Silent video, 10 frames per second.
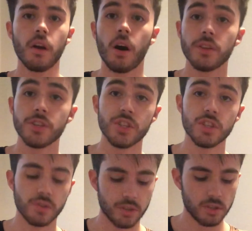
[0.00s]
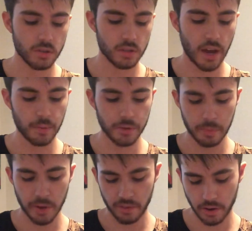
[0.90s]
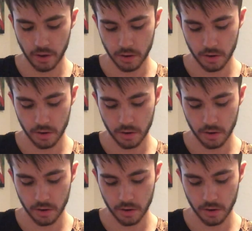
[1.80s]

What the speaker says: on the G string. So slide with your pinky finger,